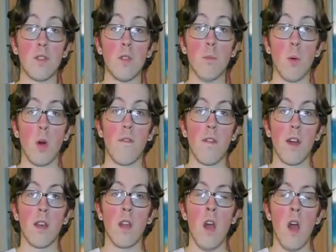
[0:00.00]
New
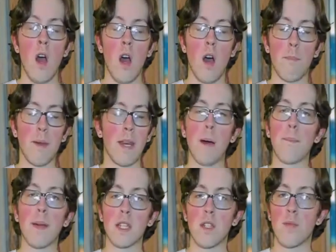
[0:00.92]
Boyfriend, um, but not
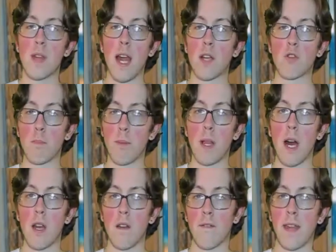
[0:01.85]
because of the actual
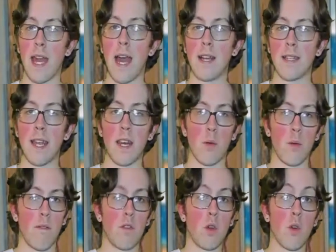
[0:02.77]
plot of Cat dating
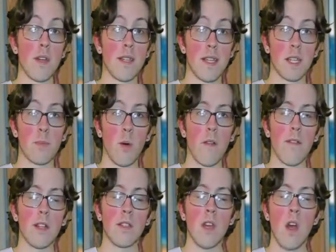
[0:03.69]
one of Tori's ex
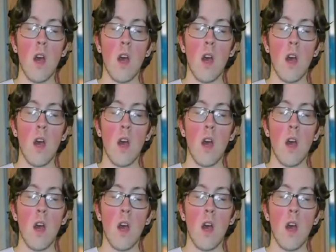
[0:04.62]
boyfriends.